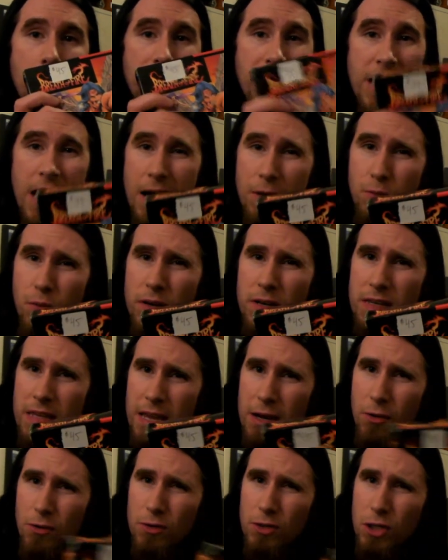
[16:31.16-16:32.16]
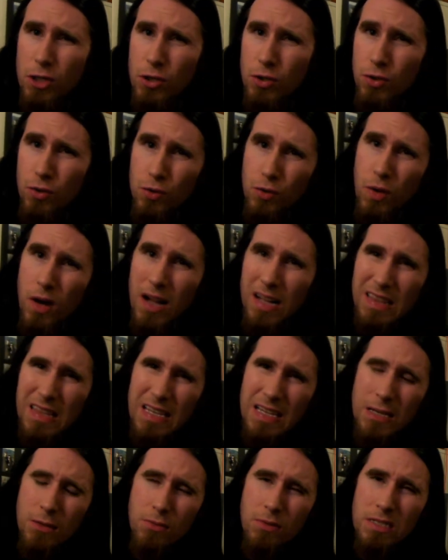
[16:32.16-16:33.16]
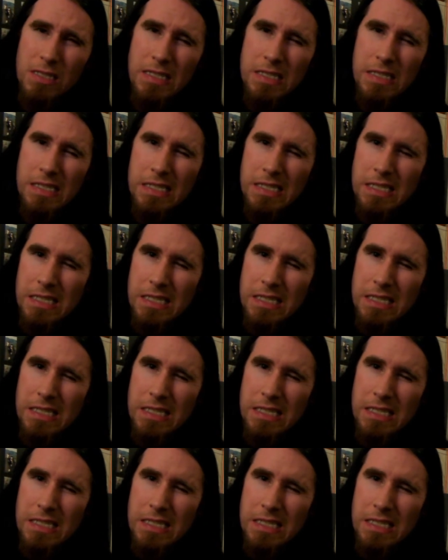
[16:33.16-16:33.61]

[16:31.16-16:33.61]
they had one there too. I think it was